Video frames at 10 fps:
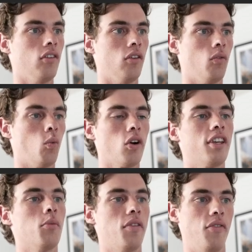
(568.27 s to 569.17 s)

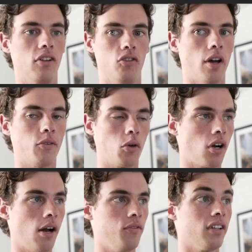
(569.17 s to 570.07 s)
working with philosophical
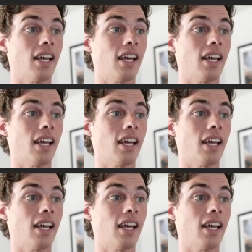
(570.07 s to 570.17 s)
conflict.